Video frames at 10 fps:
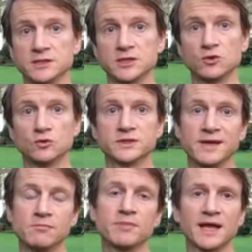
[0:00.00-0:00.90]
cause
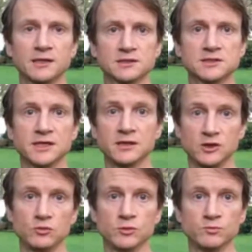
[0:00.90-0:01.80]
imbalance in the
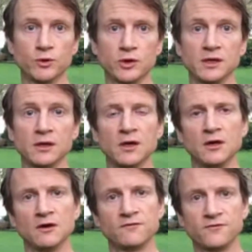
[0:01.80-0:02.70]
human body.
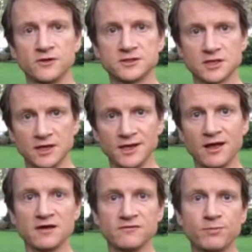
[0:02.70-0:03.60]
First, a
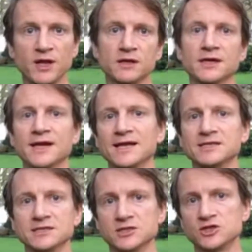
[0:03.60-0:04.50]
live blood
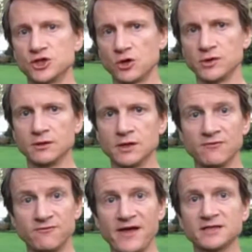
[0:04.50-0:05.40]
analysis showing the
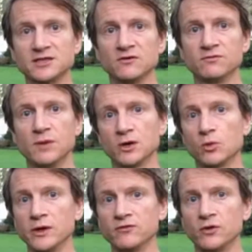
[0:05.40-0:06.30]
effect of
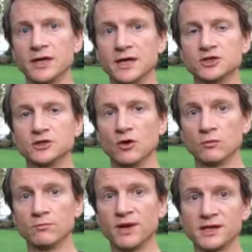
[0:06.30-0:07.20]
microwave radiation
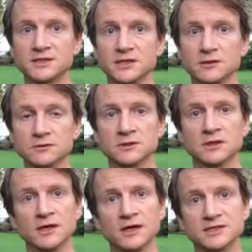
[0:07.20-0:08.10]
on blood cells,
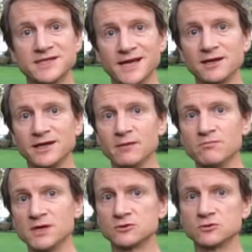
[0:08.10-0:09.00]
and secondly, a
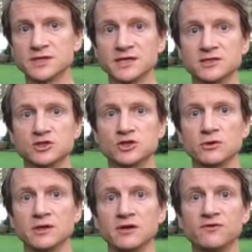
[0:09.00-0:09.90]
muscle test
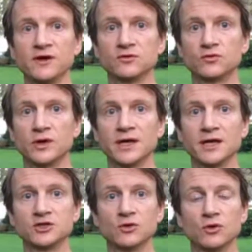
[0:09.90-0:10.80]
showing the effect of
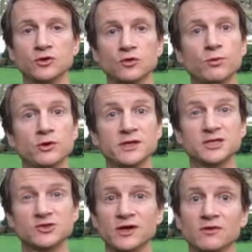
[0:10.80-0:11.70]
radiation on your body's
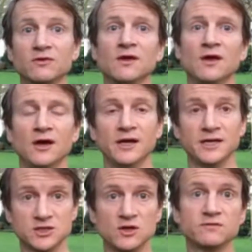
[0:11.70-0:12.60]
strength and
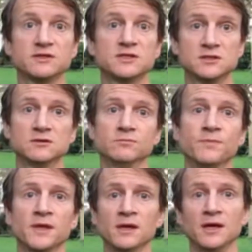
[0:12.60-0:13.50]
its nervous system.
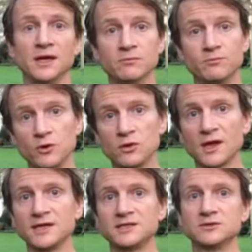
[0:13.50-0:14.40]
In both
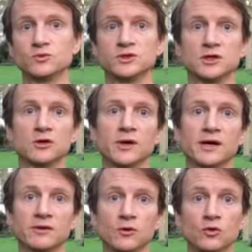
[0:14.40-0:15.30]
cases, we show
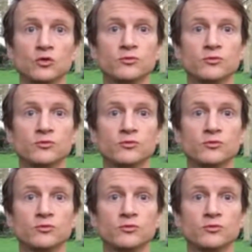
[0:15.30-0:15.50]
how the orb